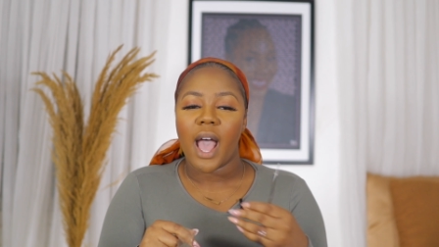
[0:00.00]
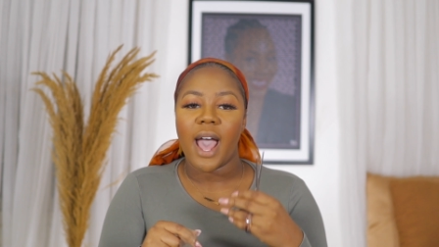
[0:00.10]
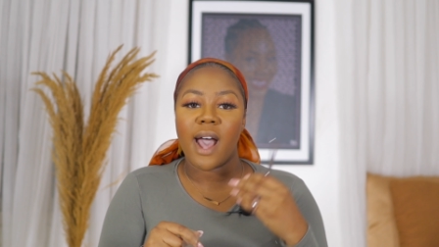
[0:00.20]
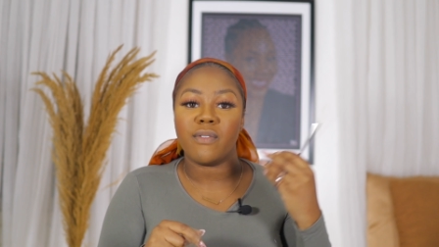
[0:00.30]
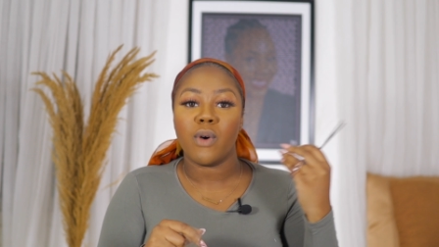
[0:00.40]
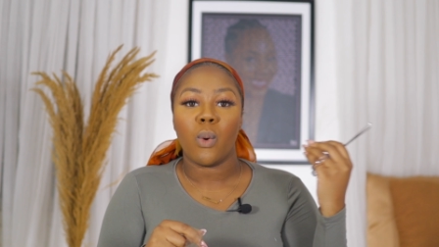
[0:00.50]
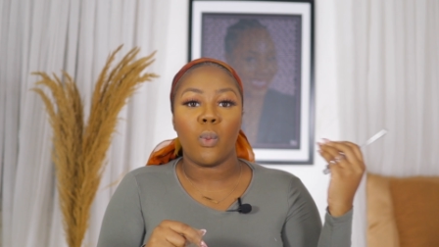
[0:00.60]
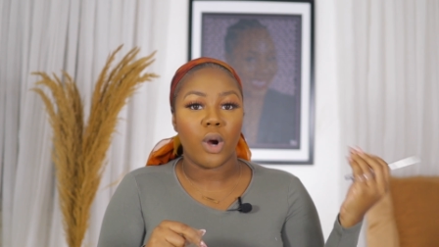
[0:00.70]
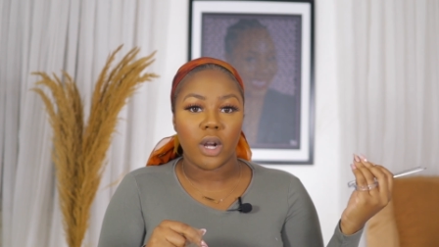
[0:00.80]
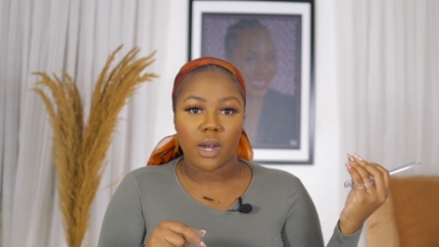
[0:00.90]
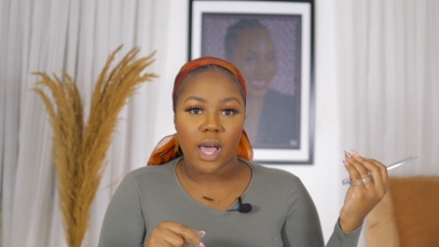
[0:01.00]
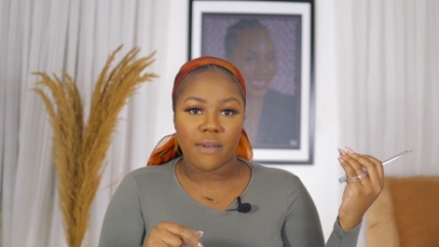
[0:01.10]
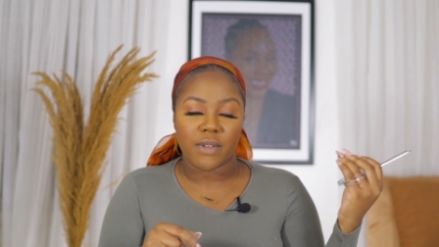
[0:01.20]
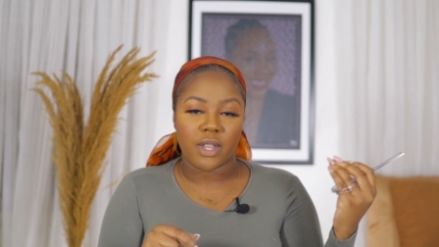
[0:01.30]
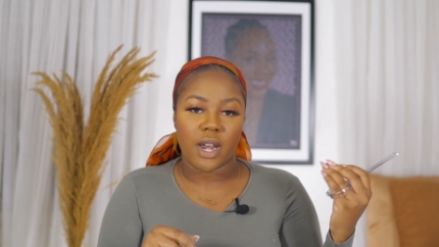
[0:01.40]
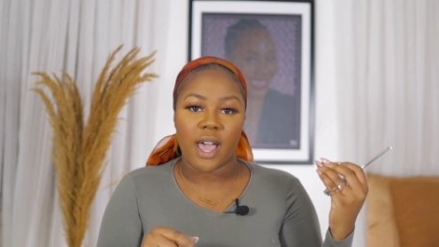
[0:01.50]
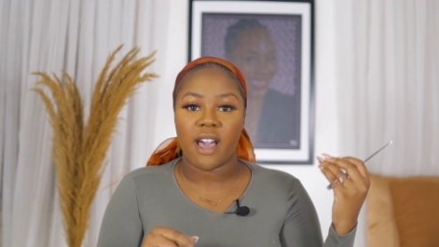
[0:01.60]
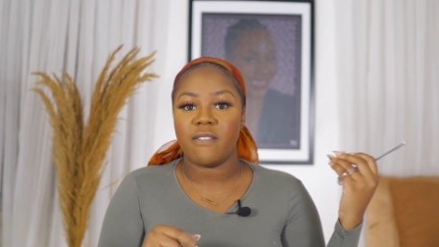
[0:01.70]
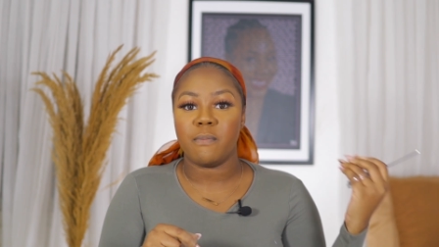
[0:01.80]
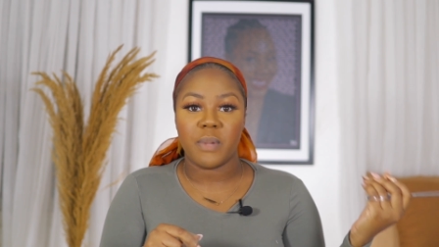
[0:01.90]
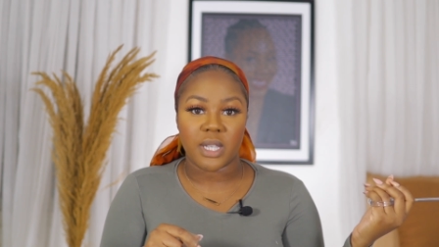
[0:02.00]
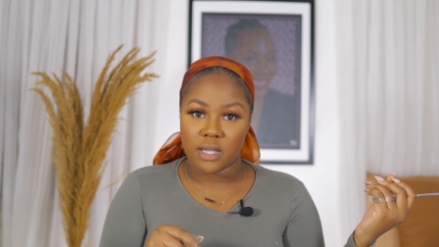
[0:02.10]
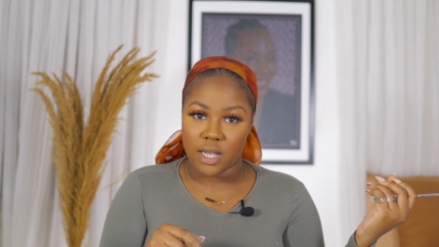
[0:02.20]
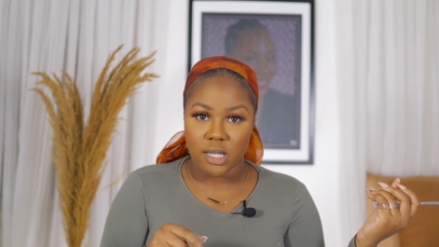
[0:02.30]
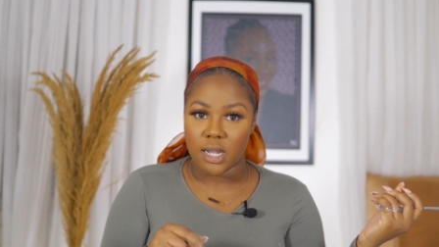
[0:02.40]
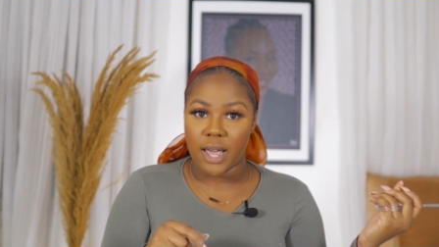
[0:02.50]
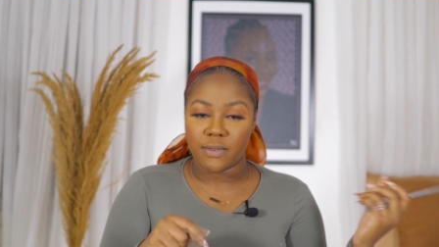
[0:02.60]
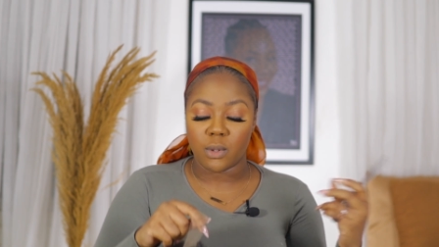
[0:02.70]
I have work life, and then I have business life.